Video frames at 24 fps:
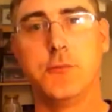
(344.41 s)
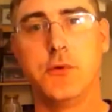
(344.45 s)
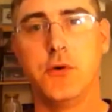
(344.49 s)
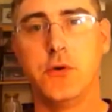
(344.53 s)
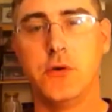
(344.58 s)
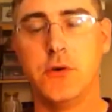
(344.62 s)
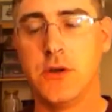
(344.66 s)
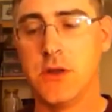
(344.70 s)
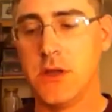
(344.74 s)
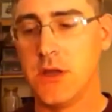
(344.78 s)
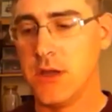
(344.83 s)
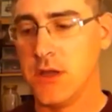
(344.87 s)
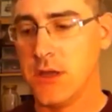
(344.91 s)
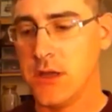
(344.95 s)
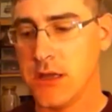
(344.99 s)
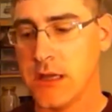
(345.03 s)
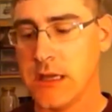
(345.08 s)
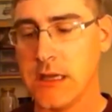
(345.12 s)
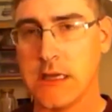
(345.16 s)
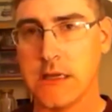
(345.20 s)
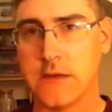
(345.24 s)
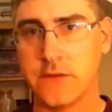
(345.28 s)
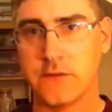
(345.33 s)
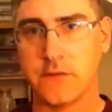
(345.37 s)
But
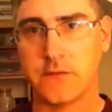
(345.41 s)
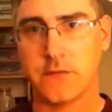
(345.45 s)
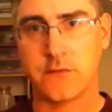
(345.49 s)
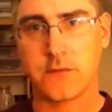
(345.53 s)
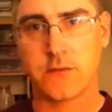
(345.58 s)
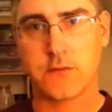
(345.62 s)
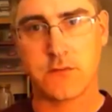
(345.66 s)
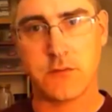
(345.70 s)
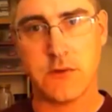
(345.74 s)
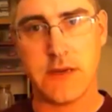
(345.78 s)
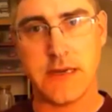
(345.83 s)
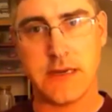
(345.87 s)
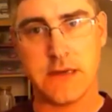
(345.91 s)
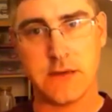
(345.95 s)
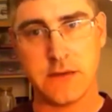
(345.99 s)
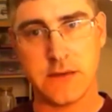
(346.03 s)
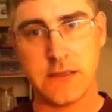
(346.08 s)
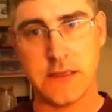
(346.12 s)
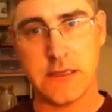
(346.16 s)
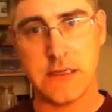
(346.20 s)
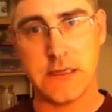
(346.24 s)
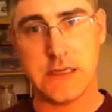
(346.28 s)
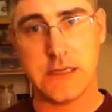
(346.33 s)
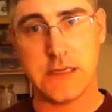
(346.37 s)
it's great
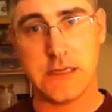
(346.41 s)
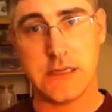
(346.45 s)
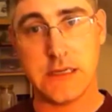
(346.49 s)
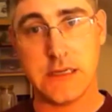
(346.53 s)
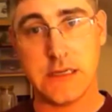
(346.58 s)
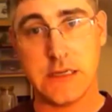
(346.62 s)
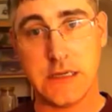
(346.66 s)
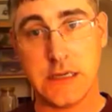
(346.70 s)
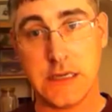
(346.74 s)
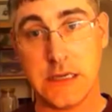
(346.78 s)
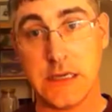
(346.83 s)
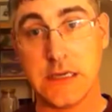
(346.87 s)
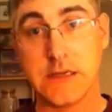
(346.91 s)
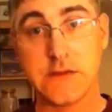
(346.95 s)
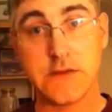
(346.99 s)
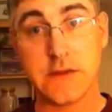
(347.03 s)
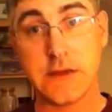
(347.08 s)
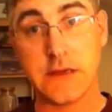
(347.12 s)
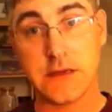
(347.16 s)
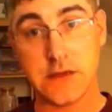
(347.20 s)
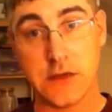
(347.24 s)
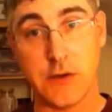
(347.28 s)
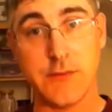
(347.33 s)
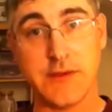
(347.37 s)
that he's,
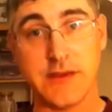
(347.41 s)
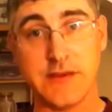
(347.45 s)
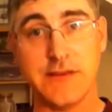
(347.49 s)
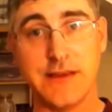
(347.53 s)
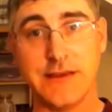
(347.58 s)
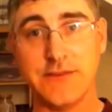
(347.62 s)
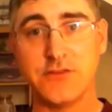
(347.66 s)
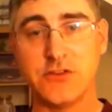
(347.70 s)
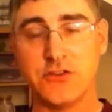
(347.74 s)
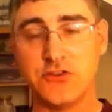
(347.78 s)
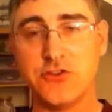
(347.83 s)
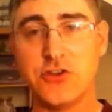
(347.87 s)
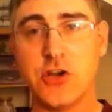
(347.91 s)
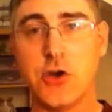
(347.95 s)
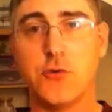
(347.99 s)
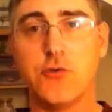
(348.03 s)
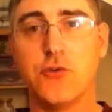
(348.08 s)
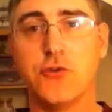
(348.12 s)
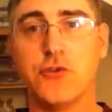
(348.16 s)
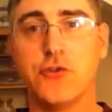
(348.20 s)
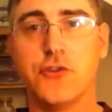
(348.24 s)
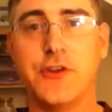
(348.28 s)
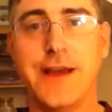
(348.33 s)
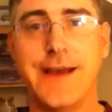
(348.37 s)
you know he's actually
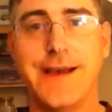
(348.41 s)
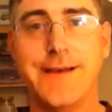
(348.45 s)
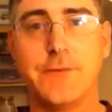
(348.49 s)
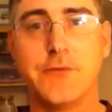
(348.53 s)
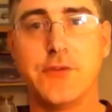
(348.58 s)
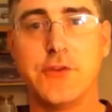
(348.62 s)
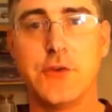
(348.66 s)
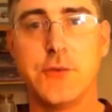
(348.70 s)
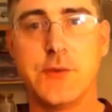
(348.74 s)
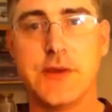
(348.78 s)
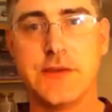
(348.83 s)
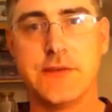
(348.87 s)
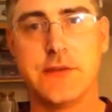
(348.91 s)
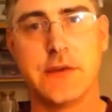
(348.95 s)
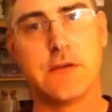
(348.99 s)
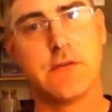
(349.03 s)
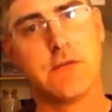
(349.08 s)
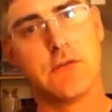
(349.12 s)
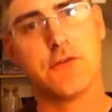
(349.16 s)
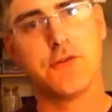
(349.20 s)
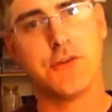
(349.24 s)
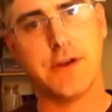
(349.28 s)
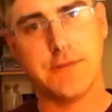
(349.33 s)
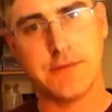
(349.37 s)
shown us how to do it instead
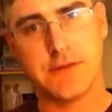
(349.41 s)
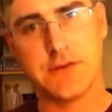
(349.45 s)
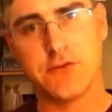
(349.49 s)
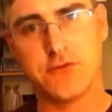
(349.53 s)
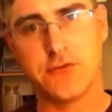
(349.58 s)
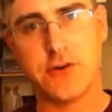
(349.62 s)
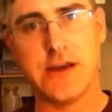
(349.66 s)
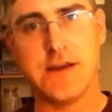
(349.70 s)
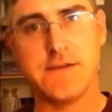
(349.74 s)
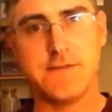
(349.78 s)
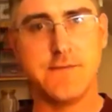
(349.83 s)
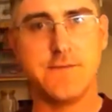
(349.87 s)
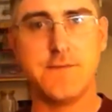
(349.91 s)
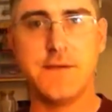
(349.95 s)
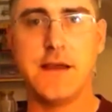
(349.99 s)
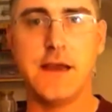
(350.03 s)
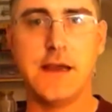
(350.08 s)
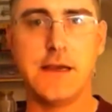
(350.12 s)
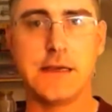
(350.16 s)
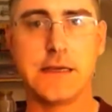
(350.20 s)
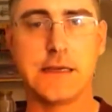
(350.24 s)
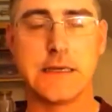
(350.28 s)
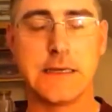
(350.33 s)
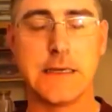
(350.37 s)
of us having to try and
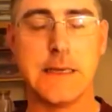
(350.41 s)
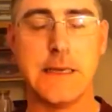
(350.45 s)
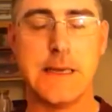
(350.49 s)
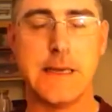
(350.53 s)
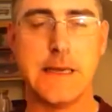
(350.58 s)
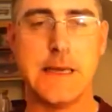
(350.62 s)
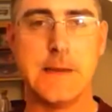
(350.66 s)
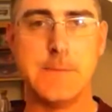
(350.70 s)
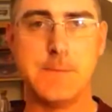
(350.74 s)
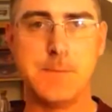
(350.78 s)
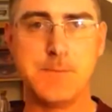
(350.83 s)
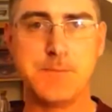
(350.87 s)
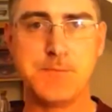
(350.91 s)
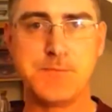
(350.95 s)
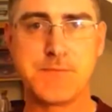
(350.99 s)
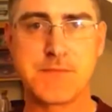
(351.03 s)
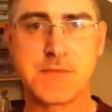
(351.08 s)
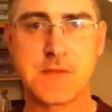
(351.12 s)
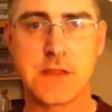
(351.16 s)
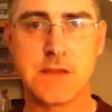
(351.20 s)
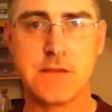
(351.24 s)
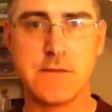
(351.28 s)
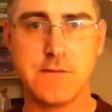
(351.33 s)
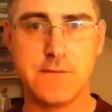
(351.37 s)
find uh,
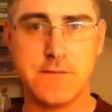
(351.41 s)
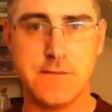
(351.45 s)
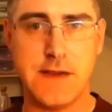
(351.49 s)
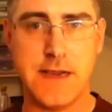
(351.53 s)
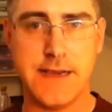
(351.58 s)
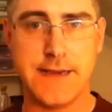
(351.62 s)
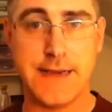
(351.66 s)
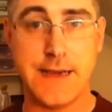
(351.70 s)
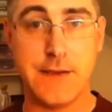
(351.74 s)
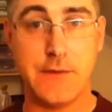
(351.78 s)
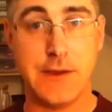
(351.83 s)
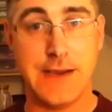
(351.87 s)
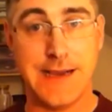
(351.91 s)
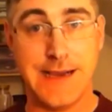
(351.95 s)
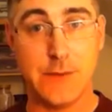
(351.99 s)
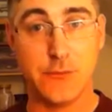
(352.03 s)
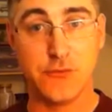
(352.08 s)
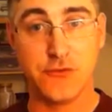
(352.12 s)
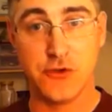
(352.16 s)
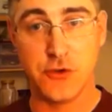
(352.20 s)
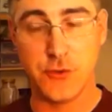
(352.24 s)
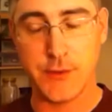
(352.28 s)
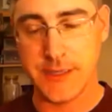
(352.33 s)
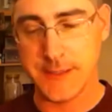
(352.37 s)
find out how
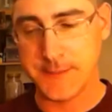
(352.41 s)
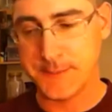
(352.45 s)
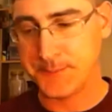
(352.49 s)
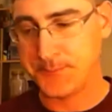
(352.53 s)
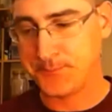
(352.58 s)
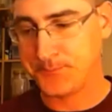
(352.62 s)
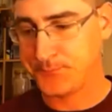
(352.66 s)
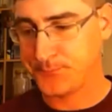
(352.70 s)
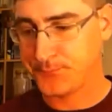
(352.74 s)
to do it.